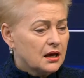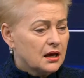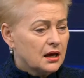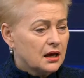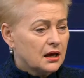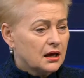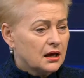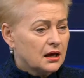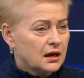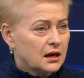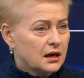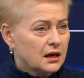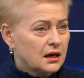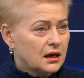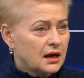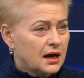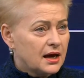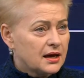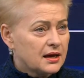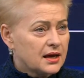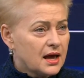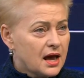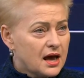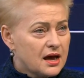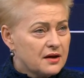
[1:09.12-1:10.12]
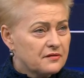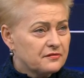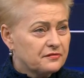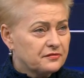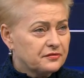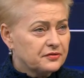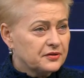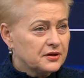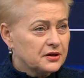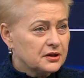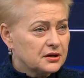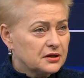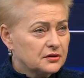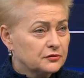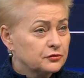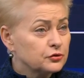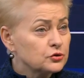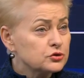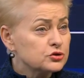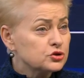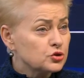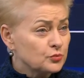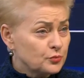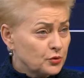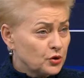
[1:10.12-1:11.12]
I have
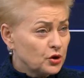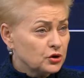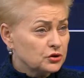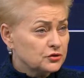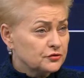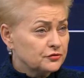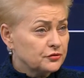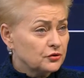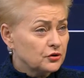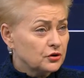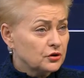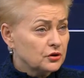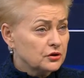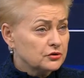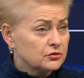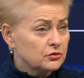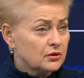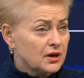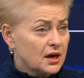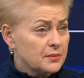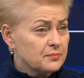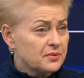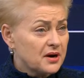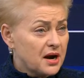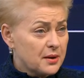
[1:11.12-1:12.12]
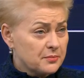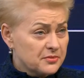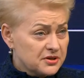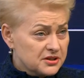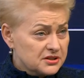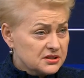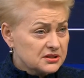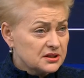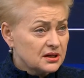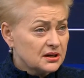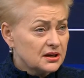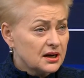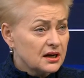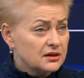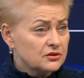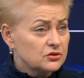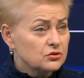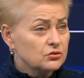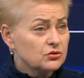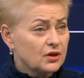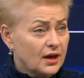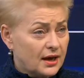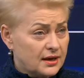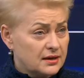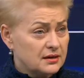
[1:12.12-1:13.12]
full support for UK Prime Minister and
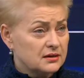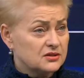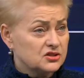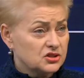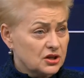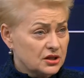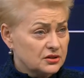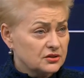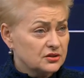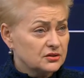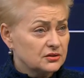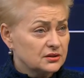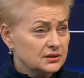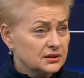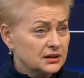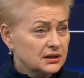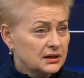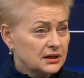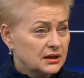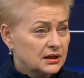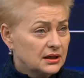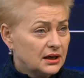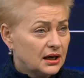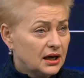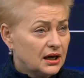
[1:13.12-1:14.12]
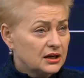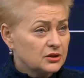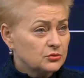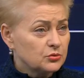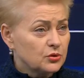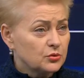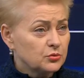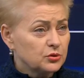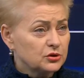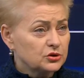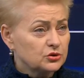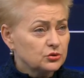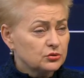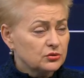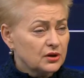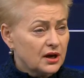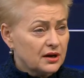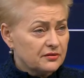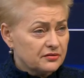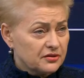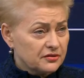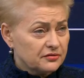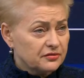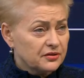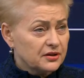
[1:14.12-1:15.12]
UK in general, and we will do
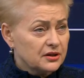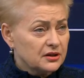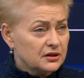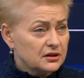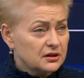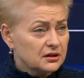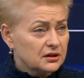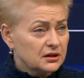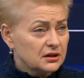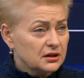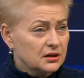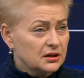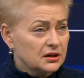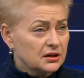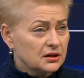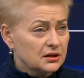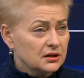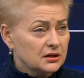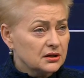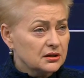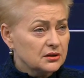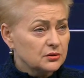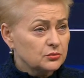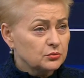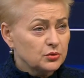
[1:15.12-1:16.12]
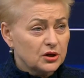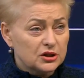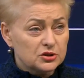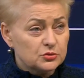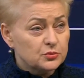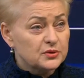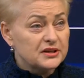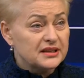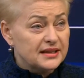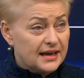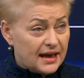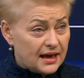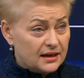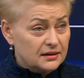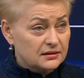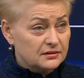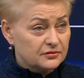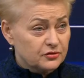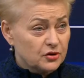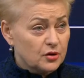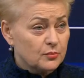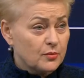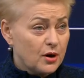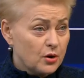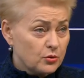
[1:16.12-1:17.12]
everything what we can
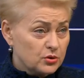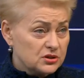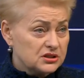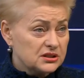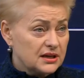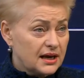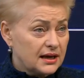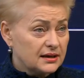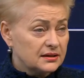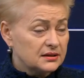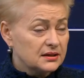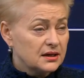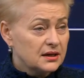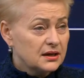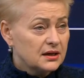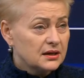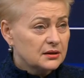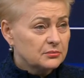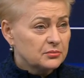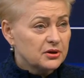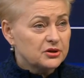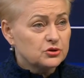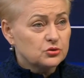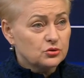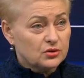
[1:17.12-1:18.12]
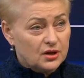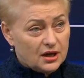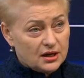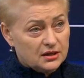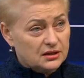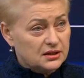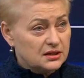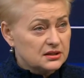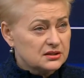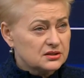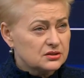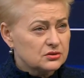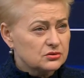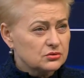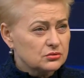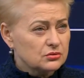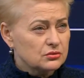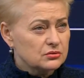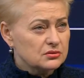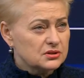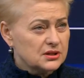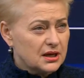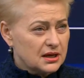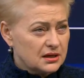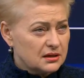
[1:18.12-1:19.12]
from our side, but UK needs
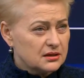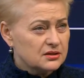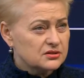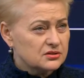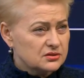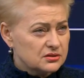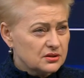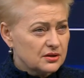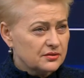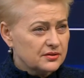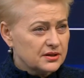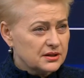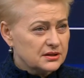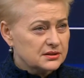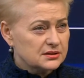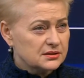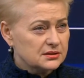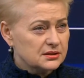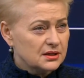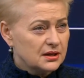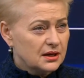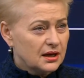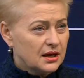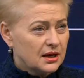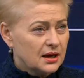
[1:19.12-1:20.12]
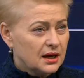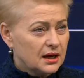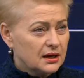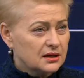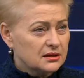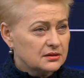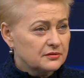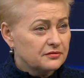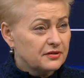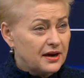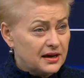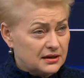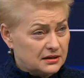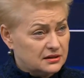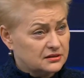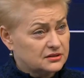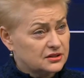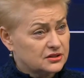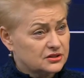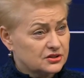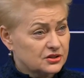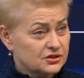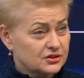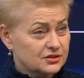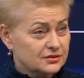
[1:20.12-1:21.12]
to take serious and final
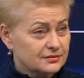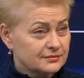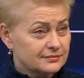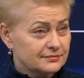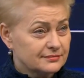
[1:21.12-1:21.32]
decision.